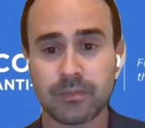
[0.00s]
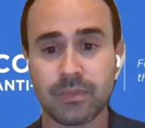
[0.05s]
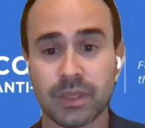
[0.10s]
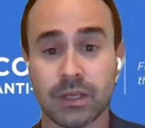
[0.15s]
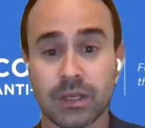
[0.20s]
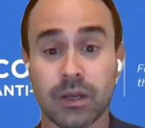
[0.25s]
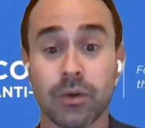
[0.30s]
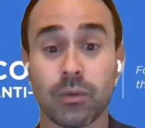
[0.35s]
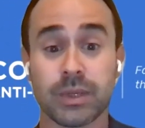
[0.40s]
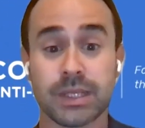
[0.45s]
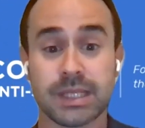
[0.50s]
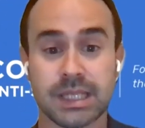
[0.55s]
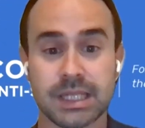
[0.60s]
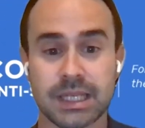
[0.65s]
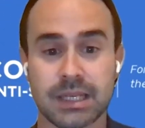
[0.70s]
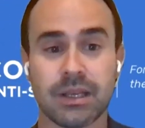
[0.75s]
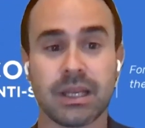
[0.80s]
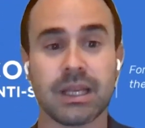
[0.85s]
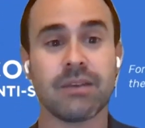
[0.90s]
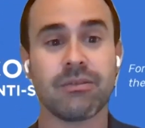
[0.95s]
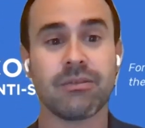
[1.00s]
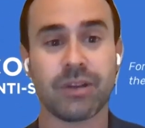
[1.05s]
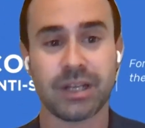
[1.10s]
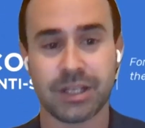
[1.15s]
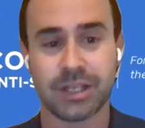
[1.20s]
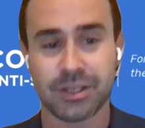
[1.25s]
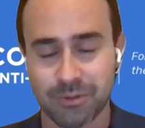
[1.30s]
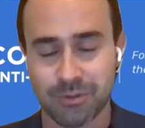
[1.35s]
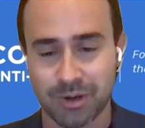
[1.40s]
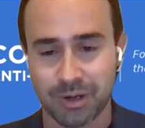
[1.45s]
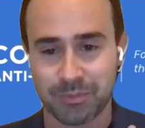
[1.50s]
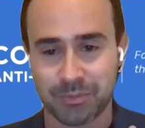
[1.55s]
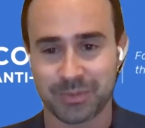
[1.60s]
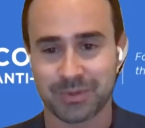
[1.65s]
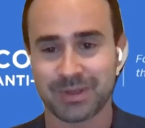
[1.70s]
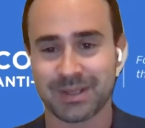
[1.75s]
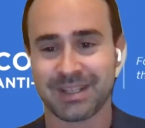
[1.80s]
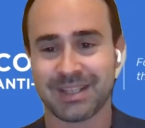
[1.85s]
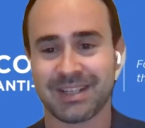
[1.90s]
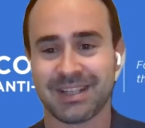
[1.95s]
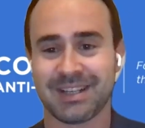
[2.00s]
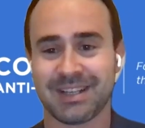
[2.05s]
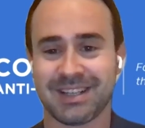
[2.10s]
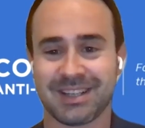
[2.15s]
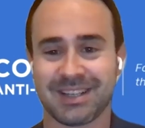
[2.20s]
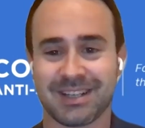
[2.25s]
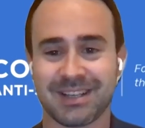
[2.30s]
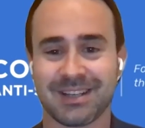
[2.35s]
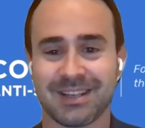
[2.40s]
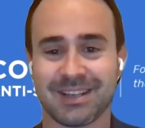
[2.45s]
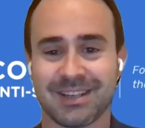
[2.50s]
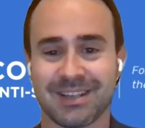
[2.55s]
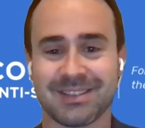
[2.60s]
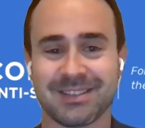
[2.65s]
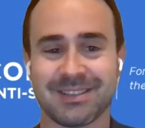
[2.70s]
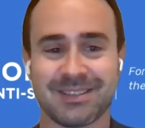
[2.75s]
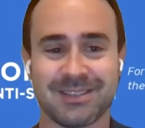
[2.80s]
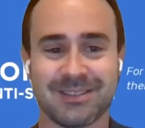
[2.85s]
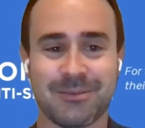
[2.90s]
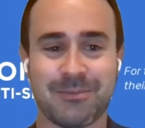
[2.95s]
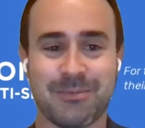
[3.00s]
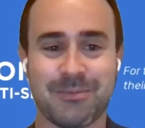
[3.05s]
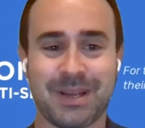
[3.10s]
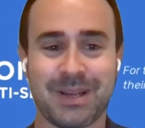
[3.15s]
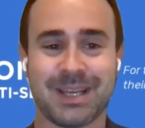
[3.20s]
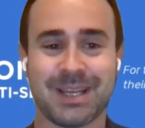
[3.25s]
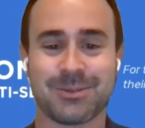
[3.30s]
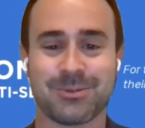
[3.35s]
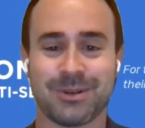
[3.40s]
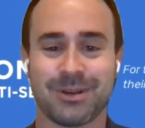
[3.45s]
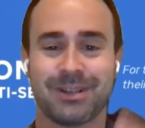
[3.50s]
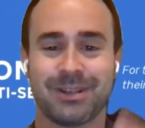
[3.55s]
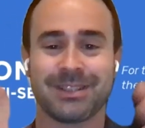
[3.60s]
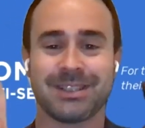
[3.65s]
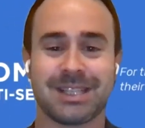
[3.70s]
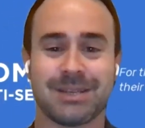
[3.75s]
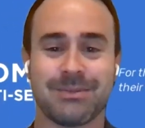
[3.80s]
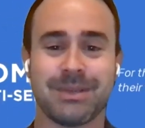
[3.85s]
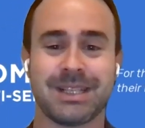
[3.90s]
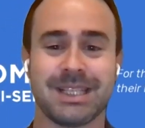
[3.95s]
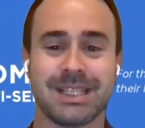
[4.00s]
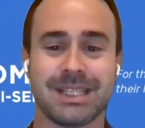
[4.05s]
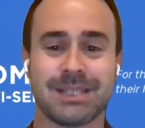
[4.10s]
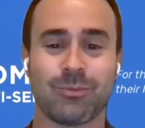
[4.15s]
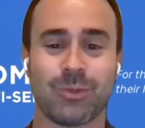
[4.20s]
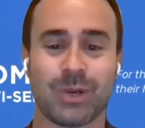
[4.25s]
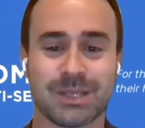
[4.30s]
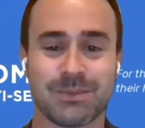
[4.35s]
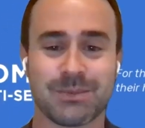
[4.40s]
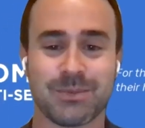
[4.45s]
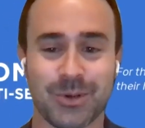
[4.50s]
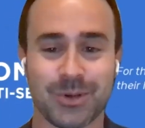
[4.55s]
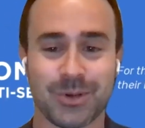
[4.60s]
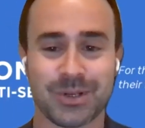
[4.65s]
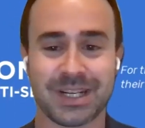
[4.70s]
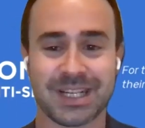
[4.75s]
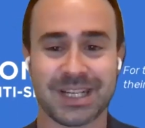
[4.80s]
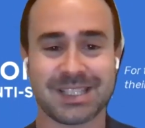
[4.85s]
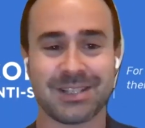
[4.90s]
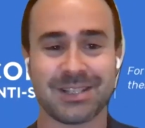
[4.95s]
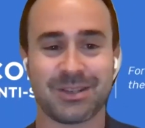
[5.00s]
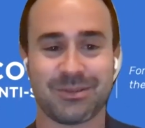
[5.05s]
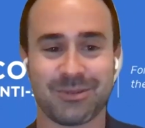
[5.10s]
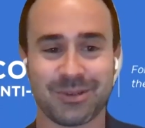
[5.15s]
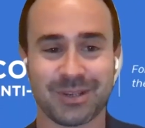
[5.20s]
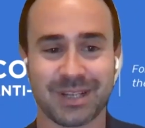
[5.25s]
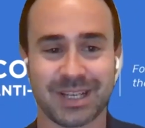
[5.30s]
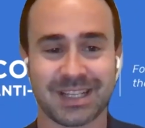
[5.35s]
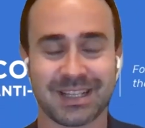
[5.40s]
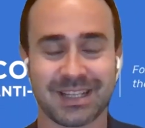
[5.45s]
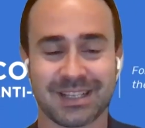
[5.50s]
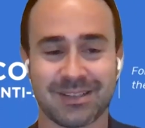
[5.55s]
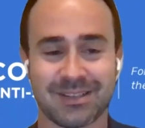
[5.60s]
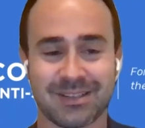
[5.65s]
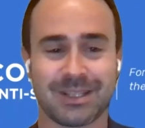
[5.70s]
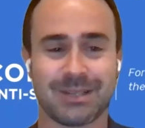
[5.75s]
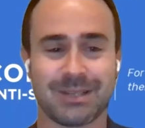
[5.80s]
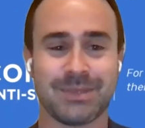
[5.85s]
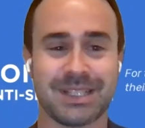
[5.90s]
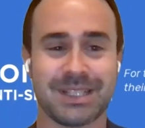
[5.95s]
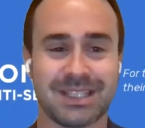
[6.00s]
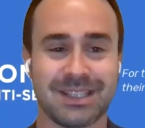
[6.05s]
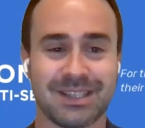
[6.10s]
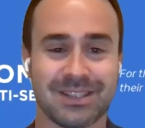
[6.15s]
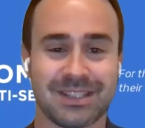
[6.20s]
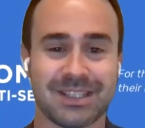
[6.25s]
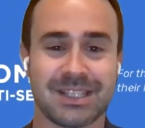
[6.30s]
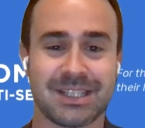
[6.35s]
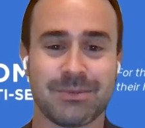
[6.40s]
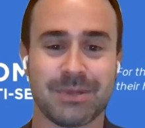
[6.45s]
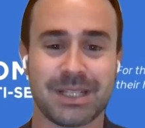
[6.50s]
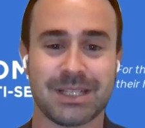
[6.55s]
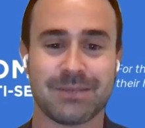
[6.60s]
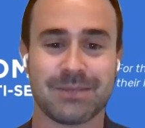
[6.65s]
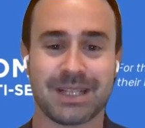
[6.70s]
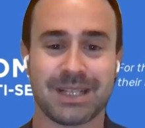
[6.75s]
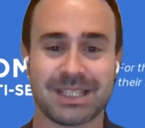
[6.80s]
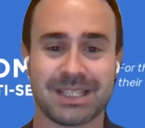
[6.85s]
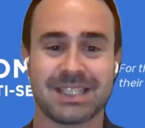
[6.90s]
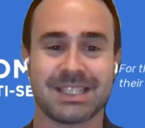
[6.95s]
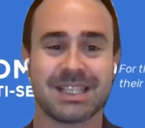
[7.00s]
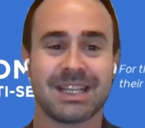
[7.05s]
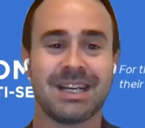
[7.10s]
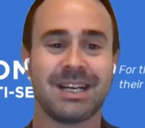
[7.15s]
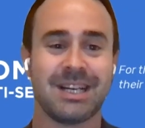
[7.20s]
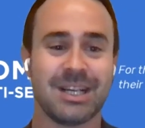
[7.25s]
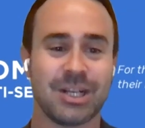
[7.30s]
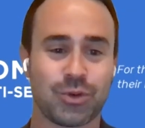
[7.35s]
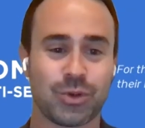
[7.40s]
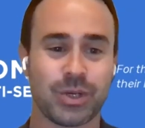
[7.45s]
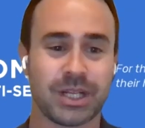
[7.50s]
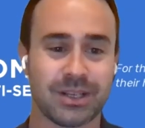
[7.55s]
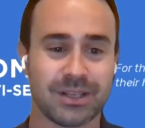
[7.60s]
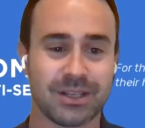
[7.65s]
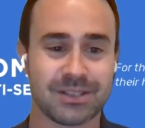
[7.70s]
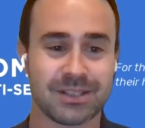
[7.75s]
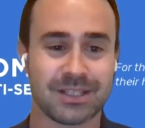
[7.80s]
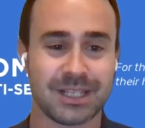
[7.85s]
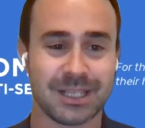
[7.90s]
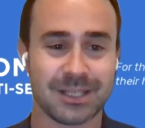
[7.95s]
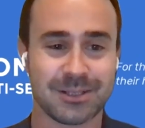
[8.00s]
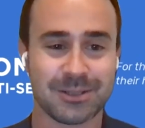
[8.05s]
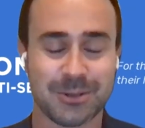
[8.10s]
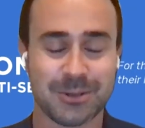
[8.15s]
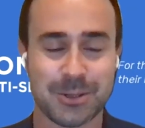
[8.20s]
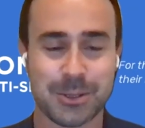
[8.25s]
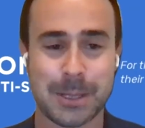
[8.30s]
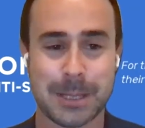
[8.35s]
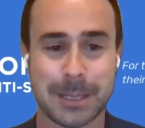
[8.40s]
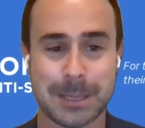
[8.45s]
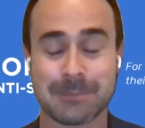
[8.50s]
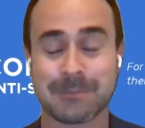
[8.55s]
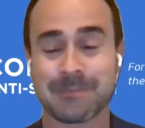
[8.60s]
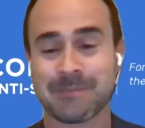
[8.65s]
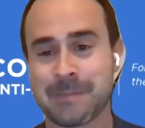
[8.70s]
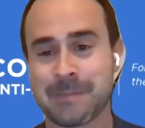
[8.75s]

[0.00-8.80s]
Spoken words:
We see even in Europe, the place where anti-Semitism was born. Let's not forget that anti-Semitism exists 3,000 years ago, and